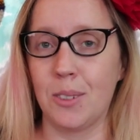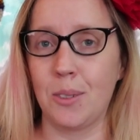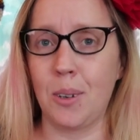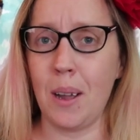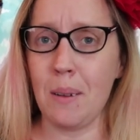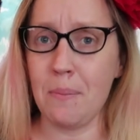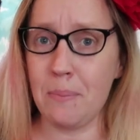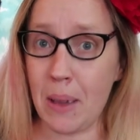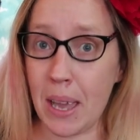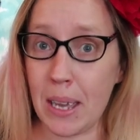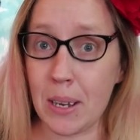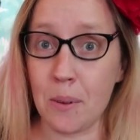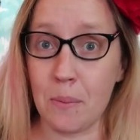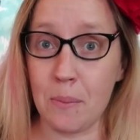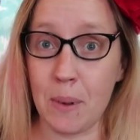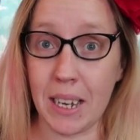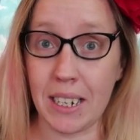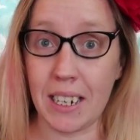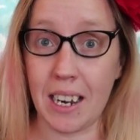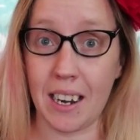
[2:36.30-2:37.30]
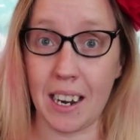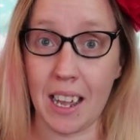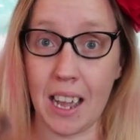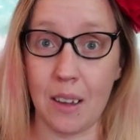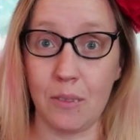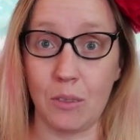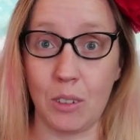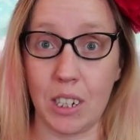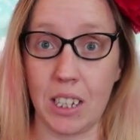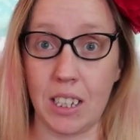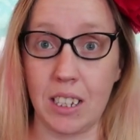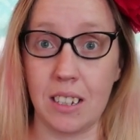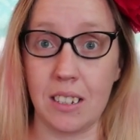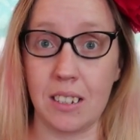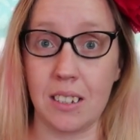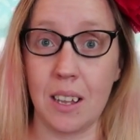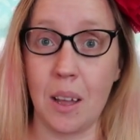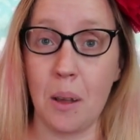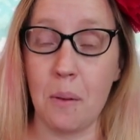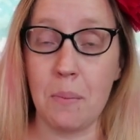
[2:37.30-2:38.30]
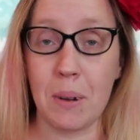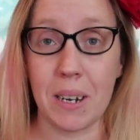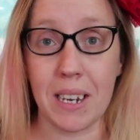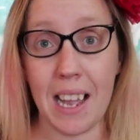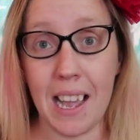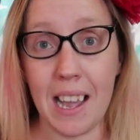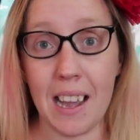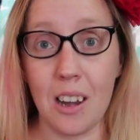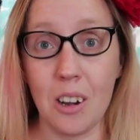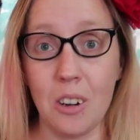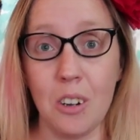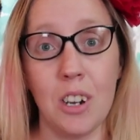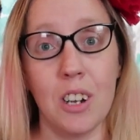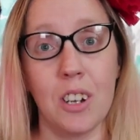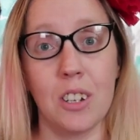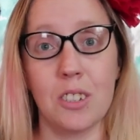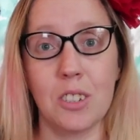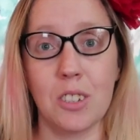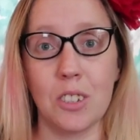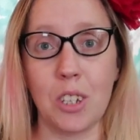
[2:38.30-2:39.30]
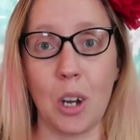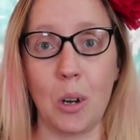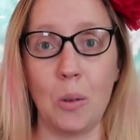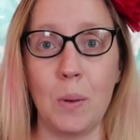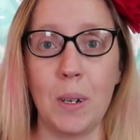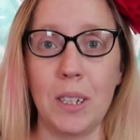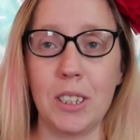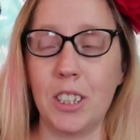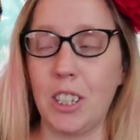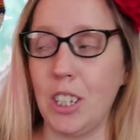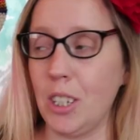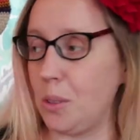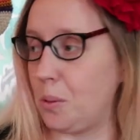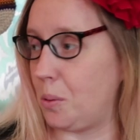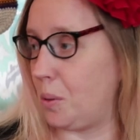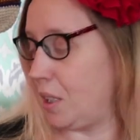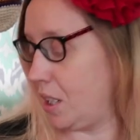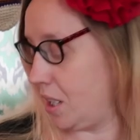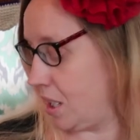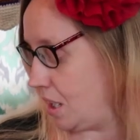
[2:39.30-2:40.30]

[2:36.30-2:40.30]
So I may or may not have one of these. But now, so will you.